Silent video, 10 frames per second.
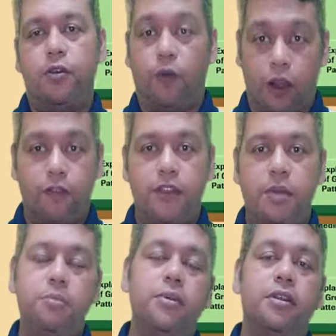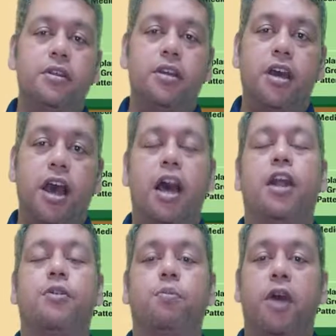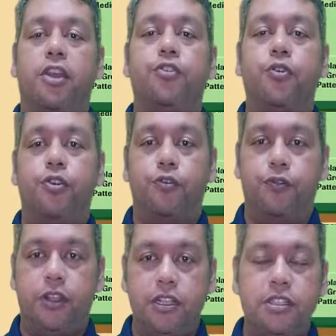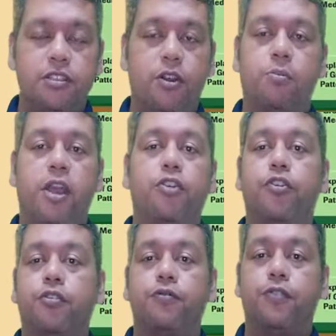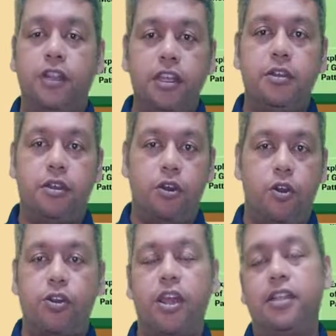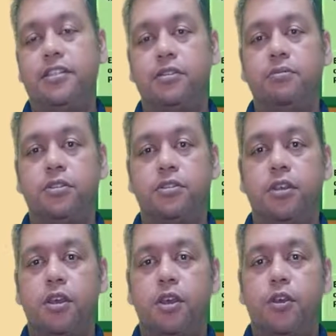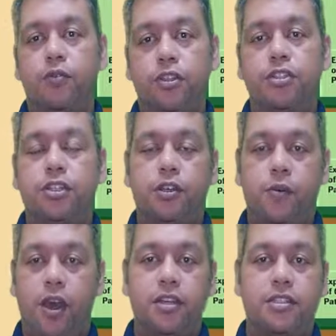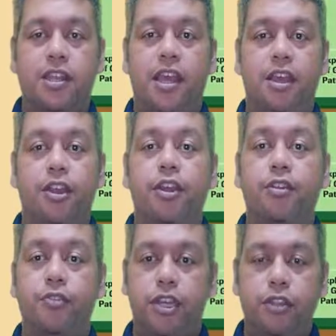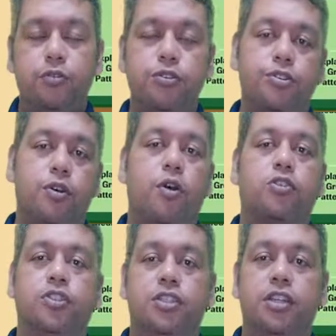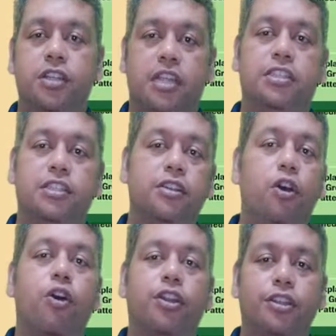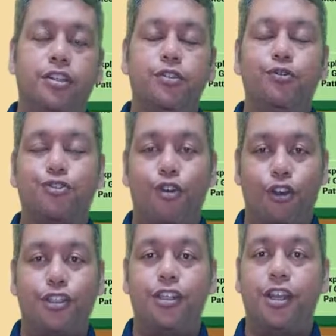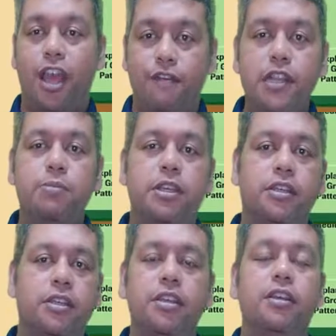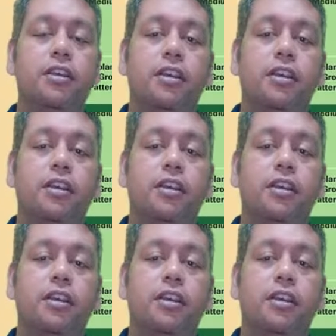One of them are microaerophils or microaerophilic organisms, which requires a reduced oxygen tension or reduced oxygen availability